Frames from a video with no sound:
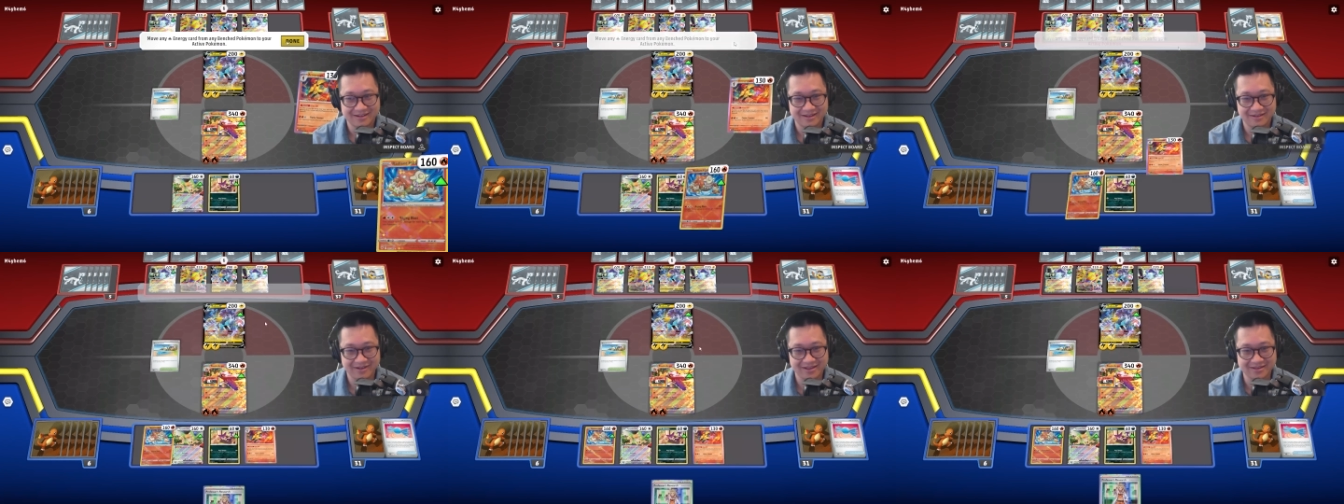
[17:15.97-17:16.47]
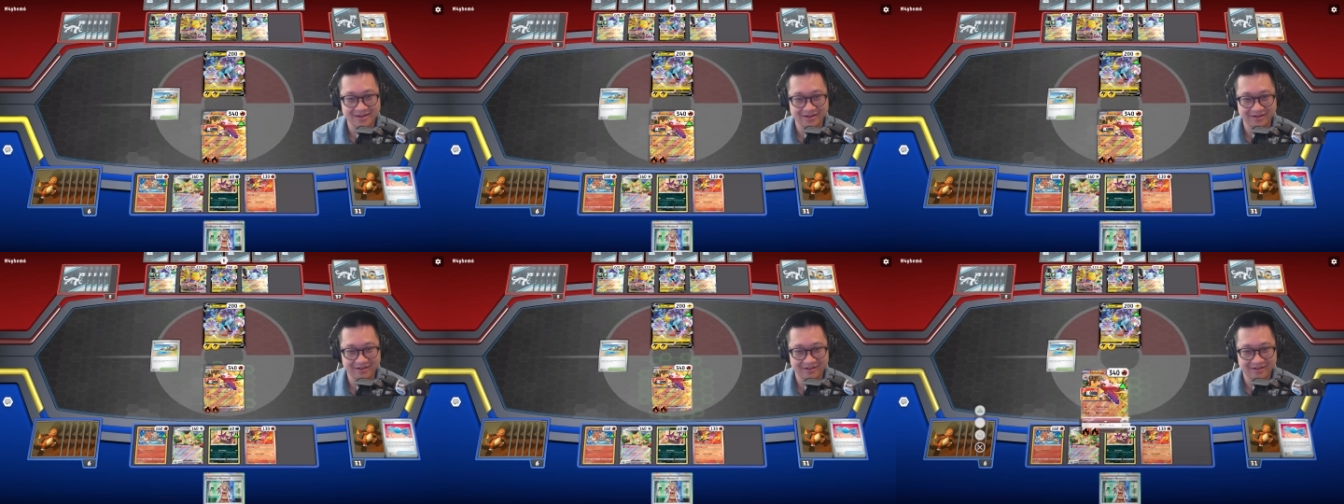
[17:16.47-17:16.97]
we hit done
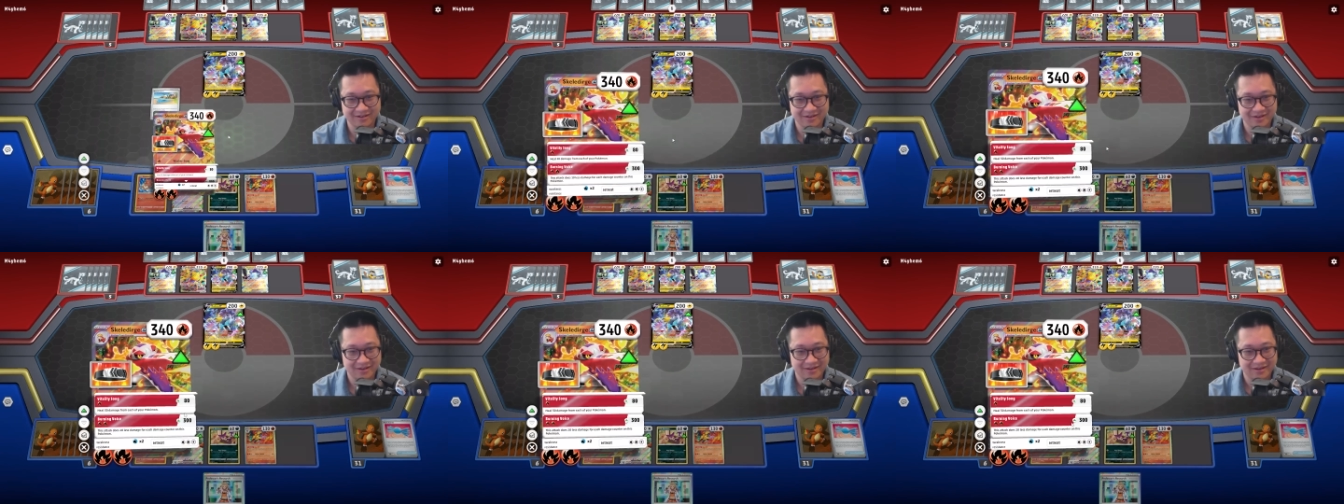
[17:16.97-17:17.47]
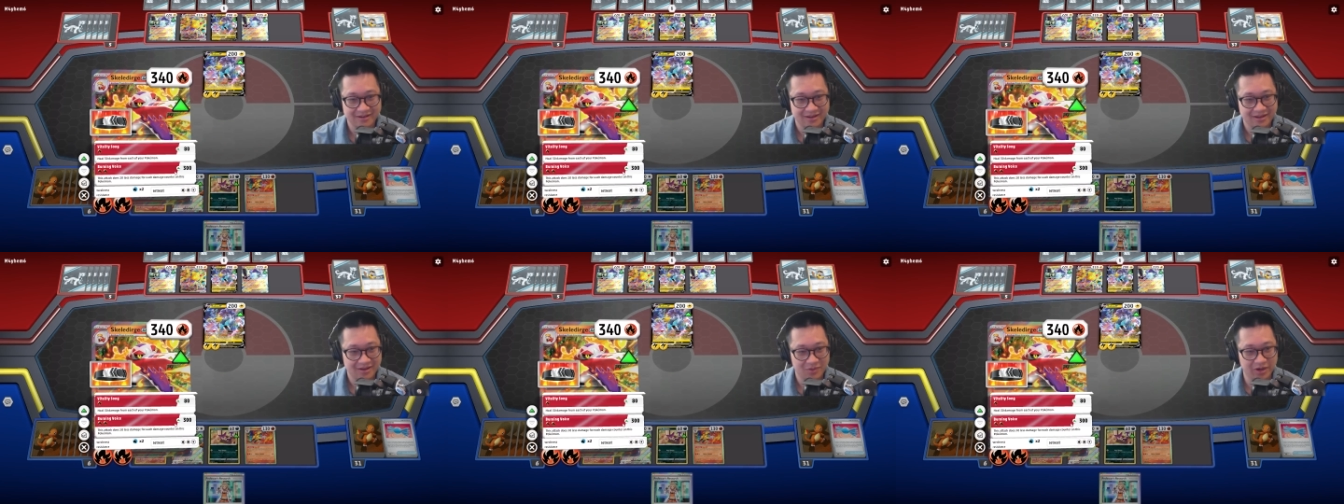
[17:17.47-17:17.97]
here.
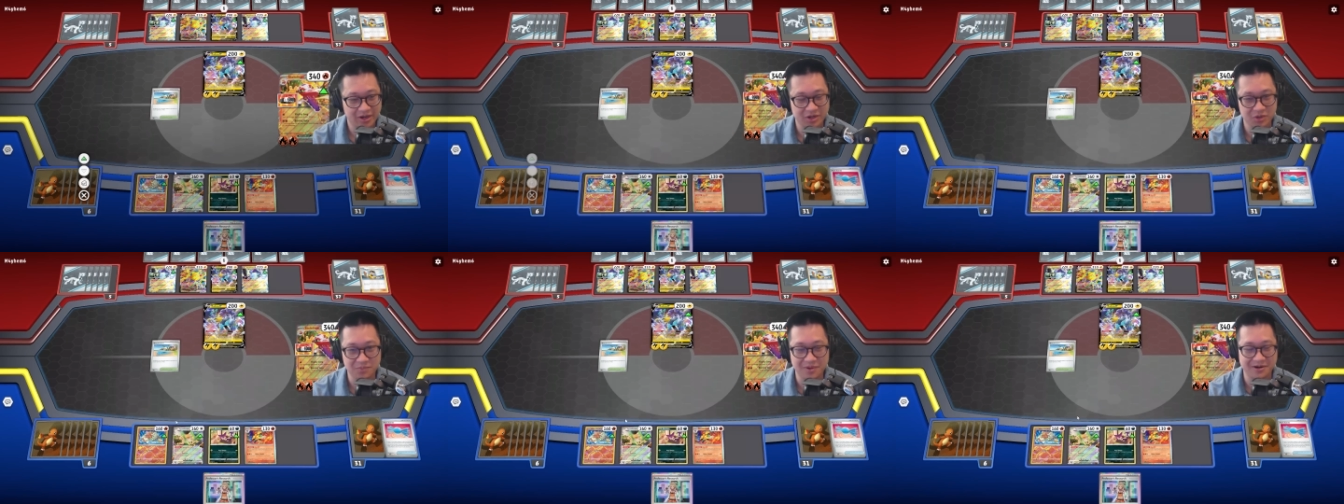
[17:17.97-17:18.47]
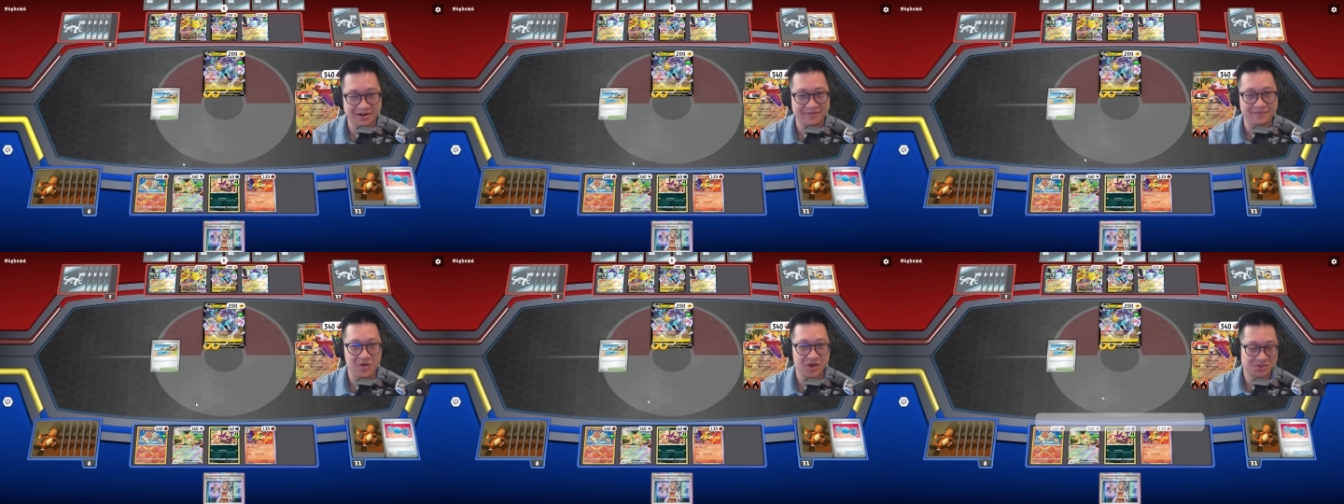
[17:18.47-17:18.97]
We're gonna do Burning
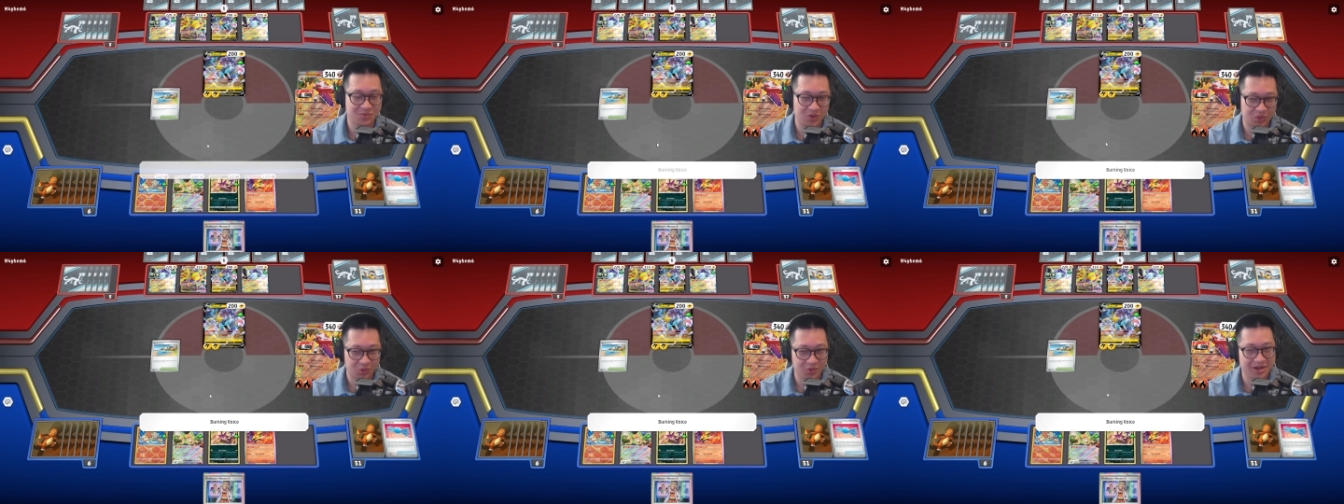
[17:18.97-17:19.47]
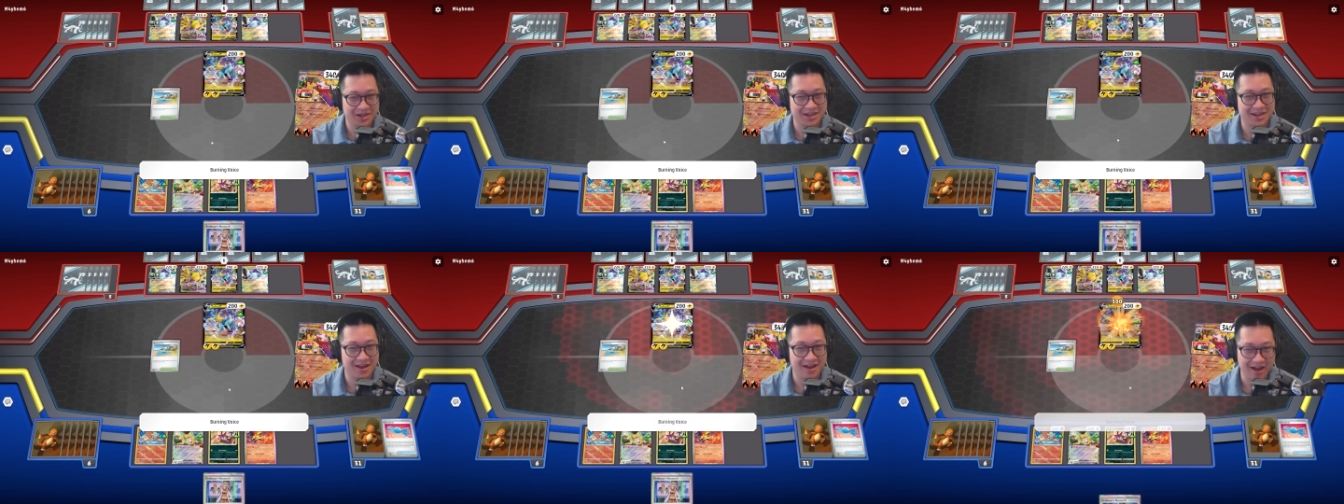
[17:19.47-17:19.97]
Voice for
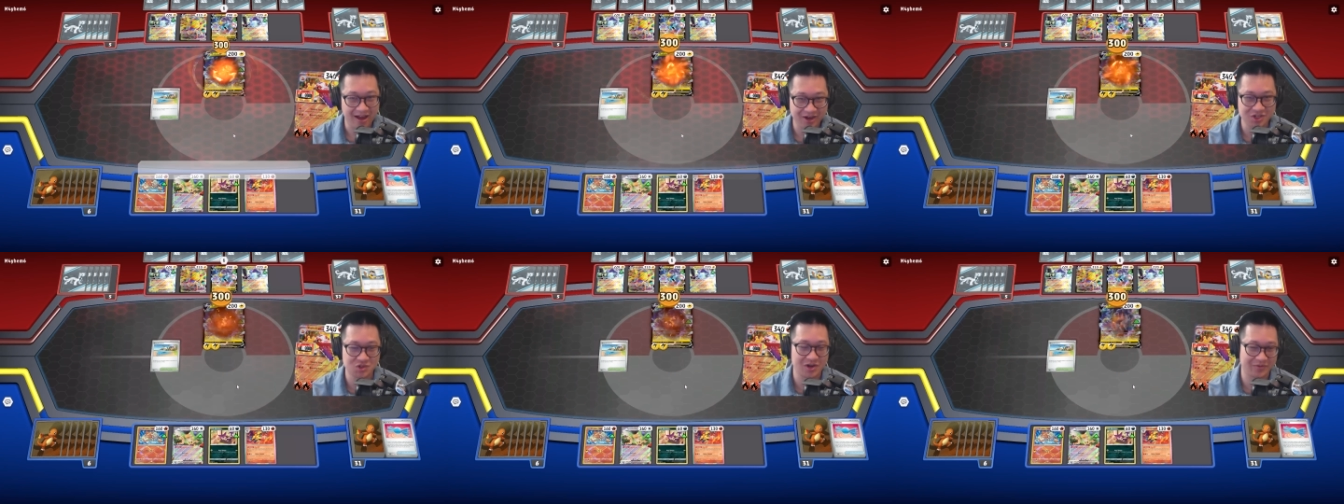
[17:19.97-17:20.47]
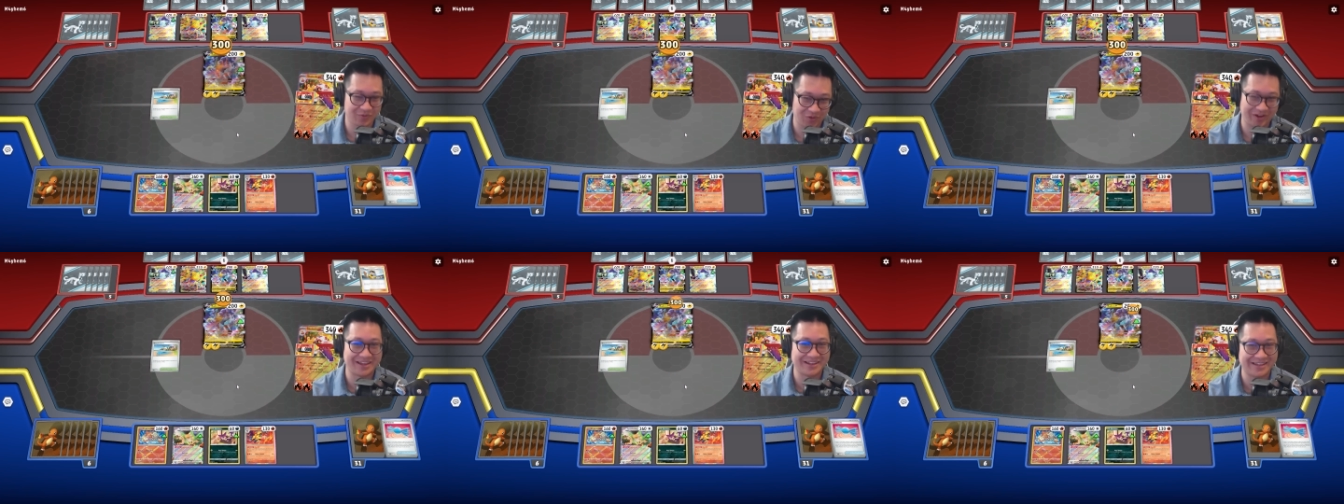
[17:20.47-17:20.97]
300 freaking